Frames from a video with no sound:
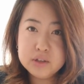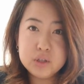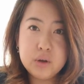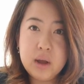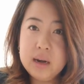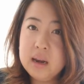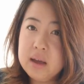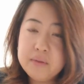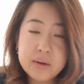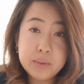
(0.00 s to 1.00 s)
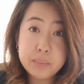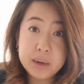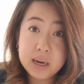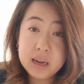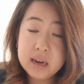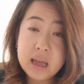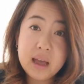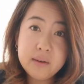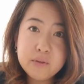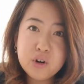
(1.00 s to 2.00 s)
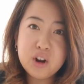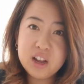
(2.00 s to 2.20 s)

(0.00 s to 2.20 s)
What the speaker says: So I never have to put it in ever